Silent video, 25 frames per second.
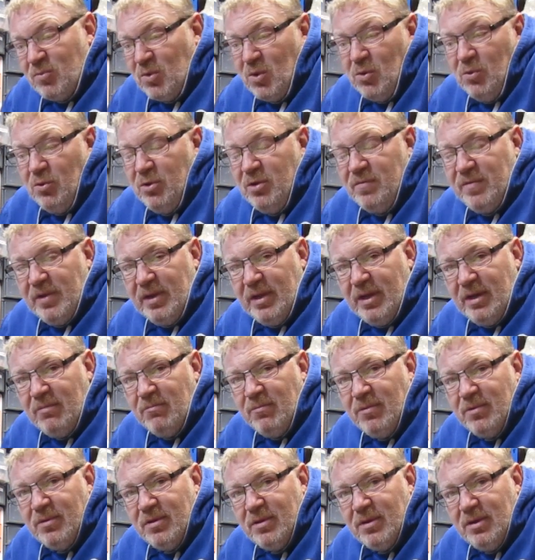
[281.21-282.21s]
or even
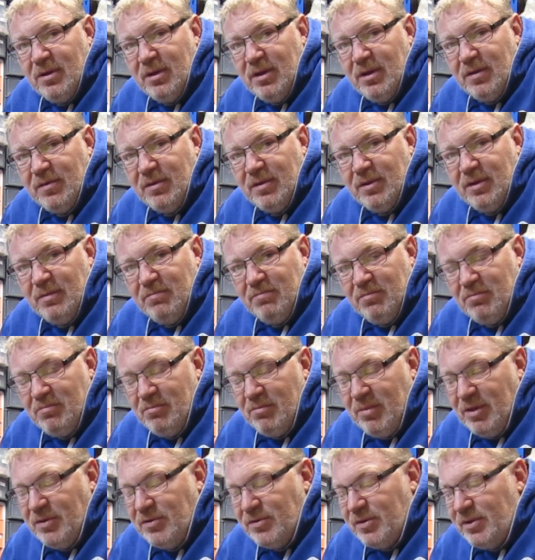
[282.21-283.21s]
lean, as I
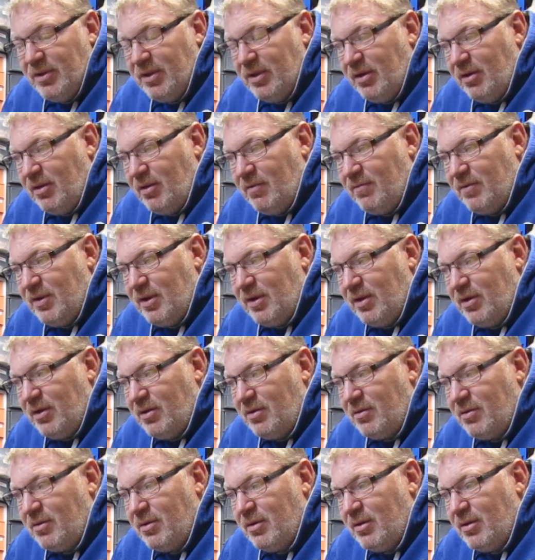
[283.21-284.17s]
mentioned in another video.